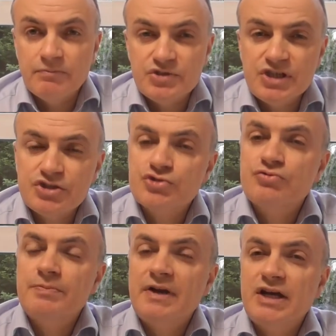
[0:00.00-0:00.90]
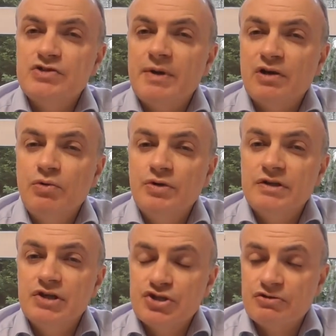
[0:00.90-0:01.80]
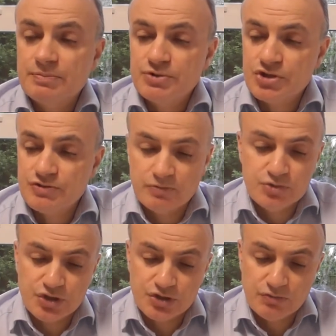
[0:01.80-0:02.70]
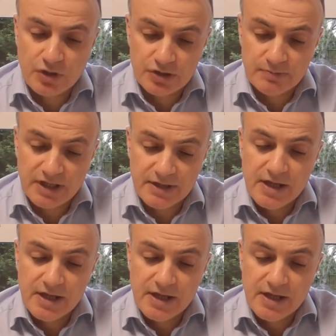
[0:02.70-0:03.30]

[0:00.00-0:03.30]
Jesus replies by quoting the scriptures from Deuteronomy.